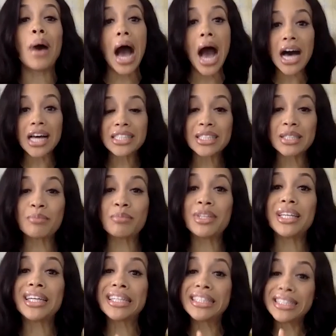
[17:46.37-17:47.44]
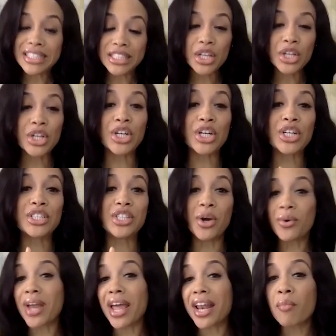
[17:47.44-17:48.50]
possibly consider
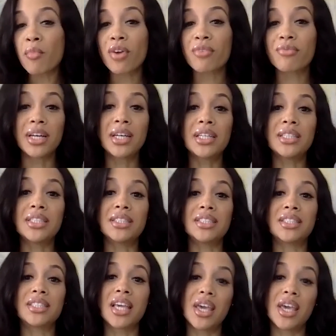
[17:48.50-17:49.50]
donating more funds